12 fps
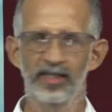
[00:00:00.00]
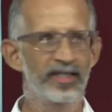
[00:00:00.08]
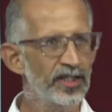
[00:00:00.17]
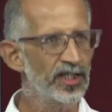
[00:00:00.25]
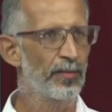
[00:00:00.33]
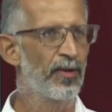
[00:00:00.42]

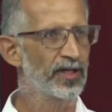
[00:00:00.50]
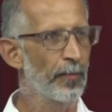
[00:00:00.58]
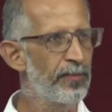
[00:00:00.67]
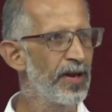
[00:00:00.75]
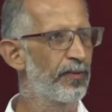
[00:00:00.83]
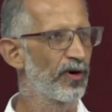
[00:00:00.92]
This is about a
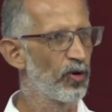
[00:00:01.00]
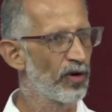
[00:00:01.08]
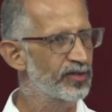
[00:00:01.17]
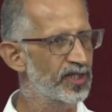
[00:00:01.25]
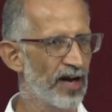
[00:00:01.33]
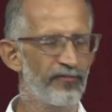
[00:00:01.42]
people who
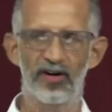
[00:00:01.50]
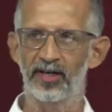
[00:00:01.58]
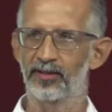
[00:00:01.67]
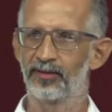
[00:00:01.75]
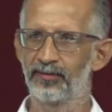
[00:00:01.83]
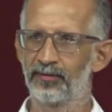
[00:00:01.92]
have
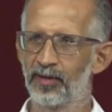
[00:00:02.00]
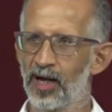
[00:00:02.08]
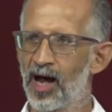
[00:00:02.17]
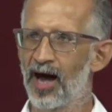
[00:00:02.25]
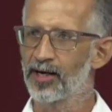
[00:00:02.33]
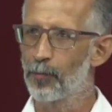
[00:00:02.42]
suffered,
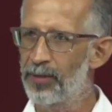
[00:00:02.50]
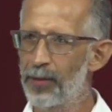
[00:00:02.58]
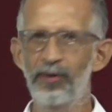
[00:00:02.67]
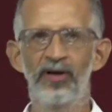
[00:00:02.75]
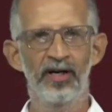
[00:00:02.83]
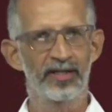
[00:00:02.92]
and a
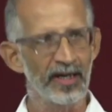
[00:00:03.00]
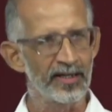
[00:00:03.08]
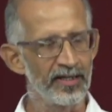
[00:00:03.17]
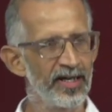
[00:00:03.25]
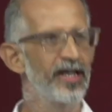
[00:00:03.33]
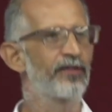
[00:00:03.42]
people
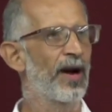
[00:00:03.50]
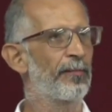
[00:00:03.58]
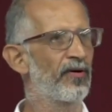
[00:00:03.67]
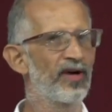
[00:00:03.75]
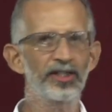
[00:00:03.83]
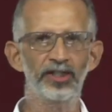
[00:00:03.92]
that need
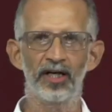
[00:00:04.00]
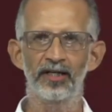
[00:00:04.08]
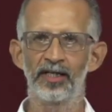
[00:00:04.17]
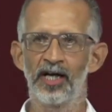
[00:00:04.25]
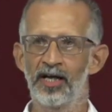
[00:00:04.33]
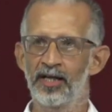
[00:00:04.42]

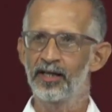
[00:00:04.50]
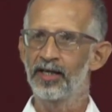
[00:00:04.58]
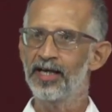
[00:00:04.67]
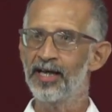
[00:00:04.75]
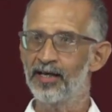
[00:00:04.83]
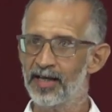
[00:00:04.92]
reparation
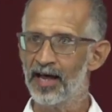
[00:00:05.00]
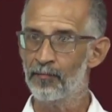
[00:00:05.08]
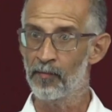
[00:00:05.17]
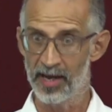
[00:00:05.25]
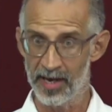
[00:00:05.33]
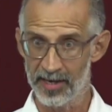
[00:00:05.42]
in
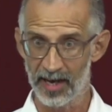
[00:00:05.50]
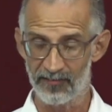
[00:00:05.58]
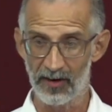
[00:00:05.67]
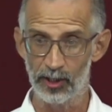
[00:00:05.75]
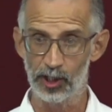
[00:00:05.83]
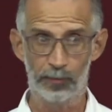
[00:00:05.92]
their
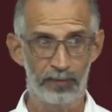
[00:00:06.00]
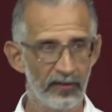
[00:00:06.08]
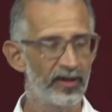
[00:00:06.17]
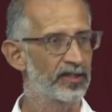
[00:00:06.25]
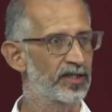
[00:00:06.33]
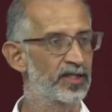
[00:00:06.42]
very
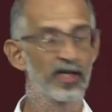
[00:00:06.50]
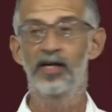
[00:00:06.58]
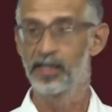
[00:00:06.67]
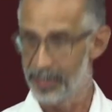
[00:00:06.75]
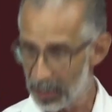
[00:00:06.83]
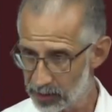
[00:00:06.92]
spirits,
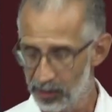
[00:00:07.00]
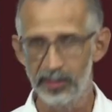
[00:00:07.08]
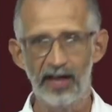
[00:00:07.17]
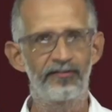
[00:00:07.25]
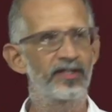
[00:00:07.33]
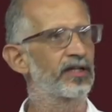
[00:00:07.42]
yes, and in
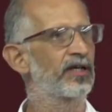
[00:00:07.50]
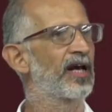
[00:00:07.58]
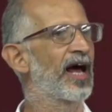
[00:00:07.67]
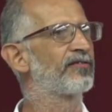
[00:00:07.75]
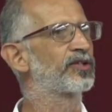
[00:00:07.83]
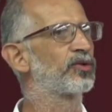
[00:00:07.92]
their physical
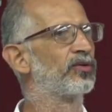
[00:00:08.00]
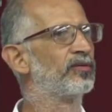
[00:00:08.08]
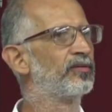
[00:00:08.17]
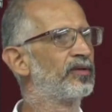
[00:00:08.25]
lives too.